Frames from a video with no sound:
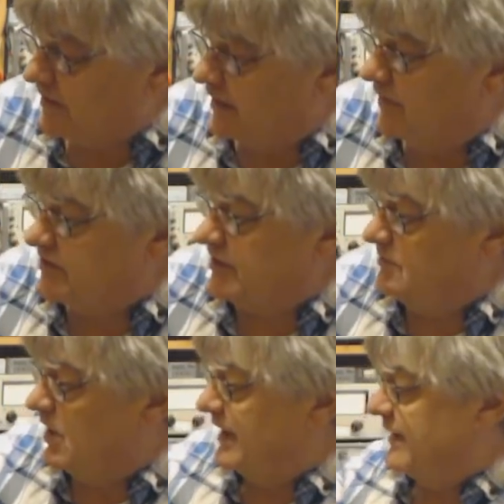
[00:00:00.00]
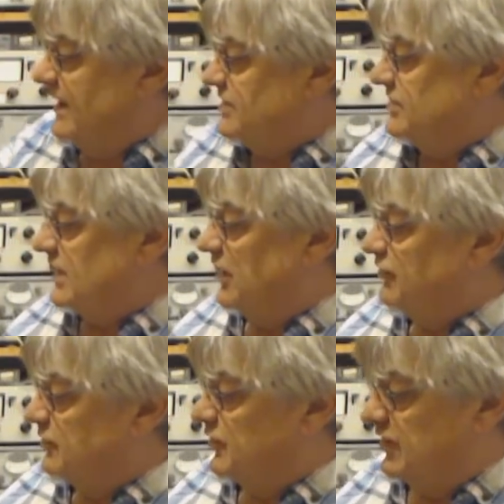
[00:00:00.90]
I say, this in my case is
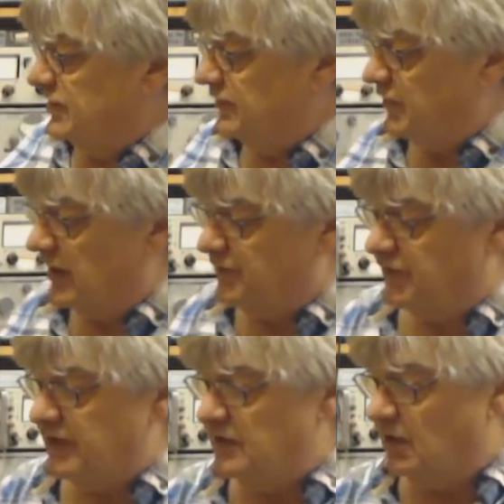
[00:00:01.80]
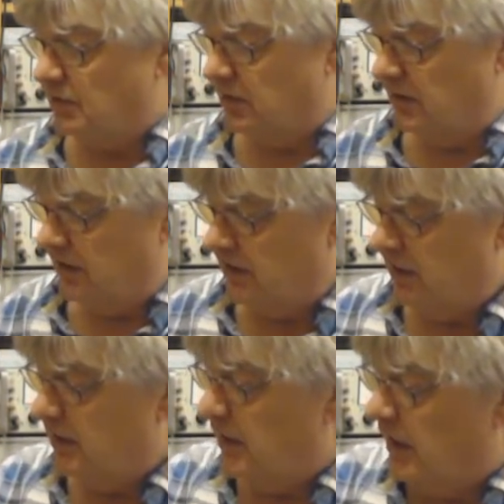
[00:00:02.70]
135 feet long.
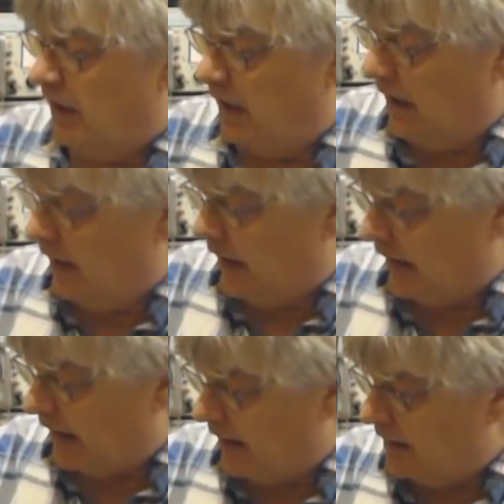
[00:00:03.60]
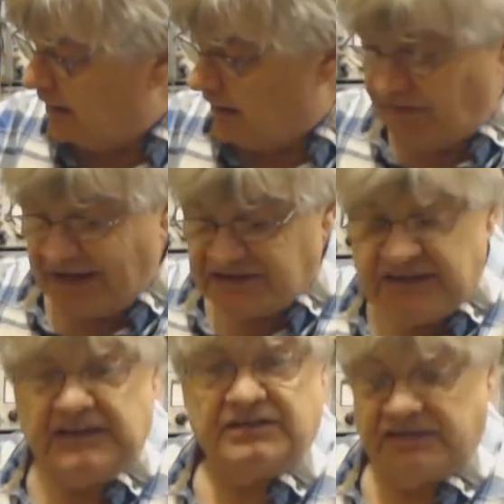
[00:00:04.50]
And
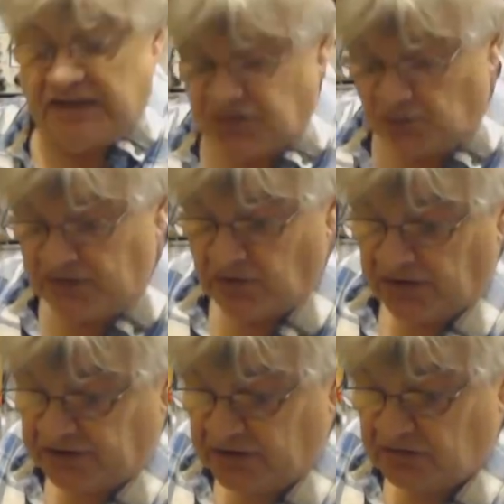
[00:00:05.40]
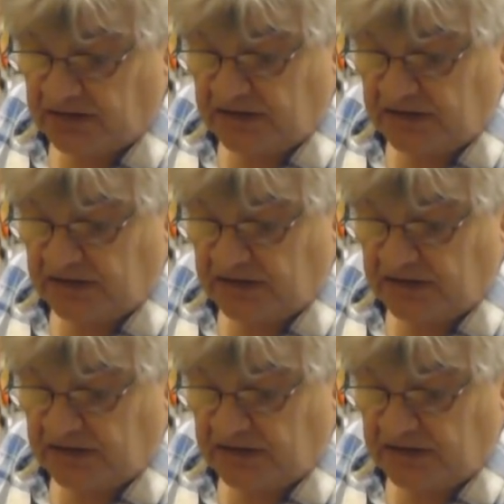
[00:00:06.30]
that's it. That's all you've got to do.